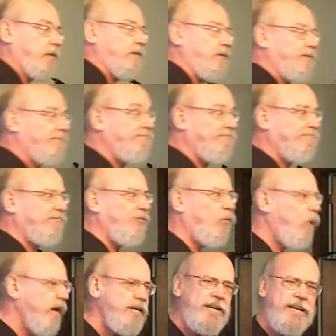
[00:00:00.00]
at.
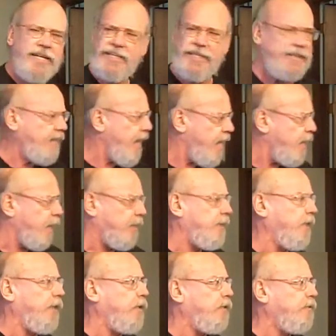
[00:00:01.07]
Why did I get that
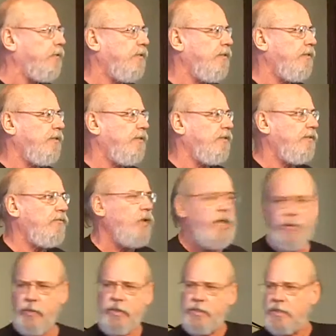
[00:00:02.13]
idea?
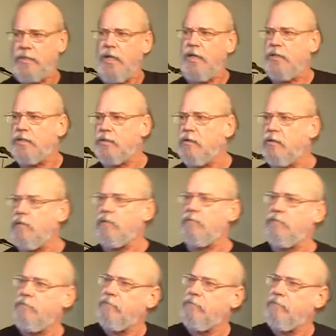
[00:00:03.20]
Well, I went to Sunday school.